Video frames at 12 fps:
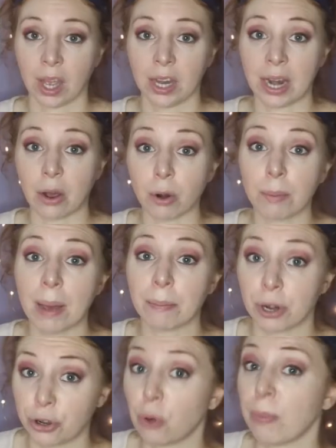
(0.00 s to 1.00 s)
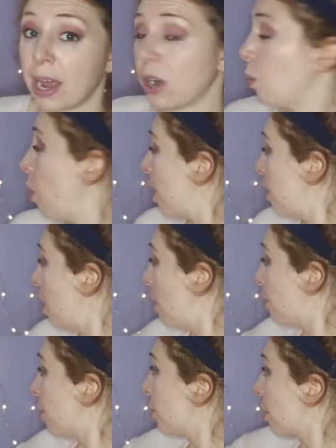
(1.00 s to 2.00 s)
Now remember, no matter what
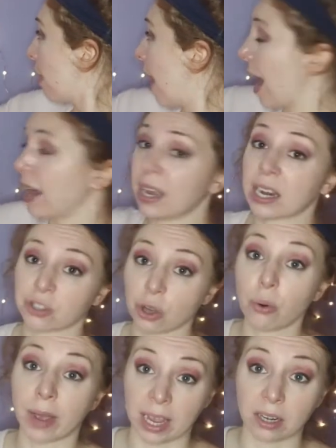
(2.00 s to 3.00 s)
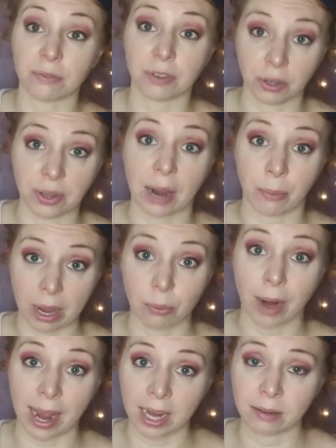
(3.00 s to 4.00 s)
number you're at, it is okay to feel that way,
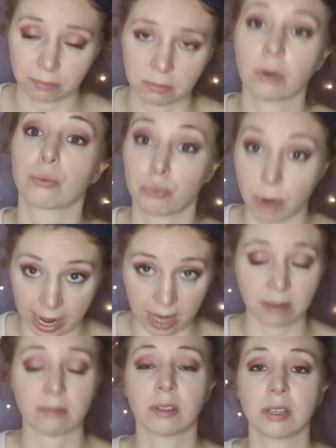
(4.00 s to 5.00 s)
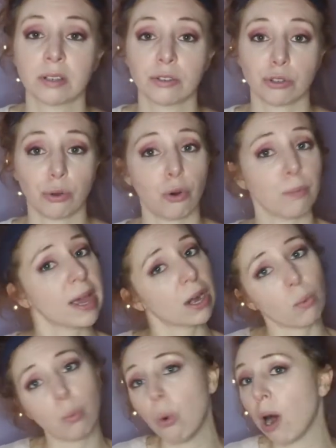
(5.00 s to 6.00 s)
right? Right. So no matter
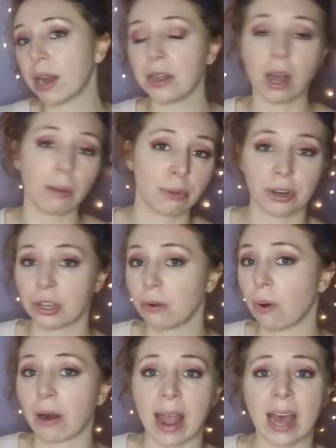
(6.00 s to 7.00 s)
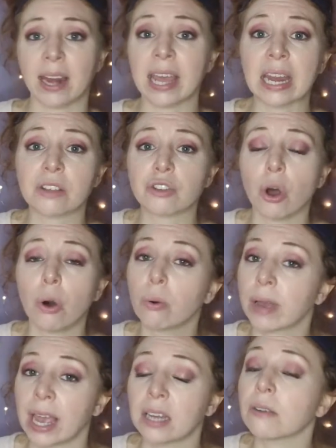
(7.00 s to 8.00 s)
what number you are at, it is
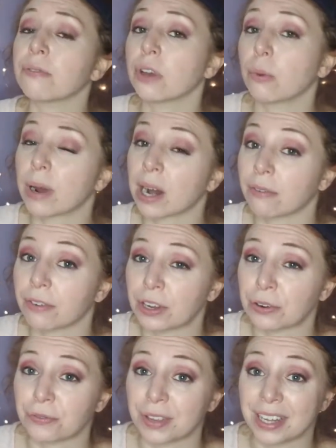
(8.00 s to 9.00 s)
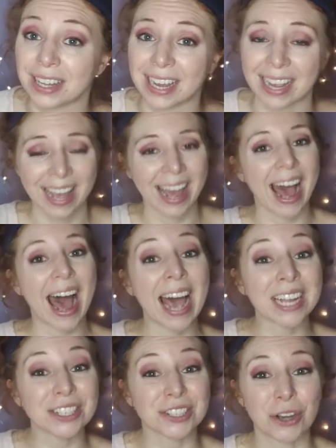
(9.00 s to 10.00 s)
okay to feel whatever you're feeling. I
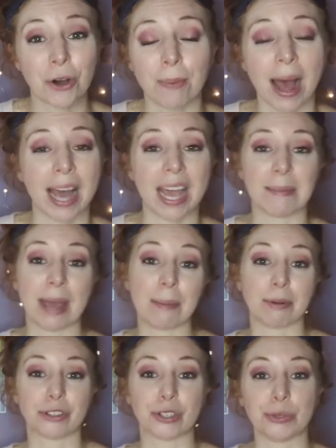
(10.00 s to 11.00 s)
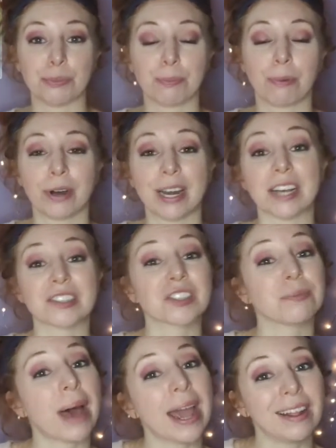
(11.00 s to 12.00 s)
just hope I am able to put a
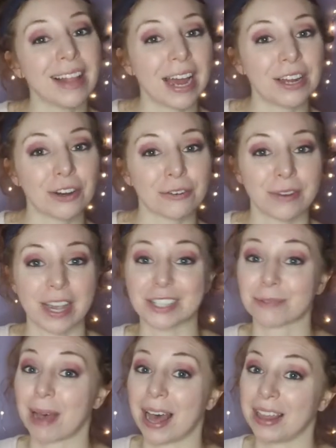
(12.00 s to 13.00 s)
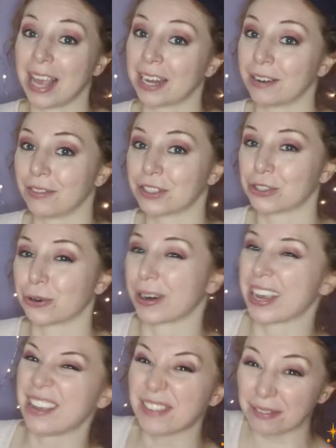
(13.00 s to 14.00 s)
smile on your face by the end of the story,
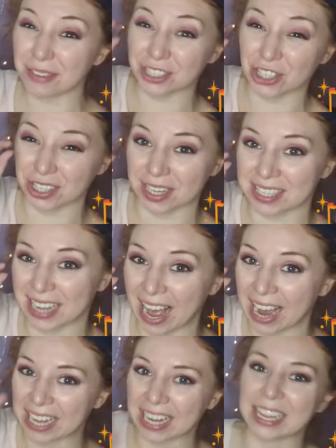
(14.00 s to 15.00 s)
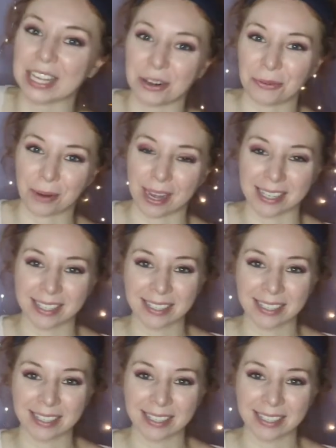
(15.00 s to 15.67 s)
even if it's just a tiny little one.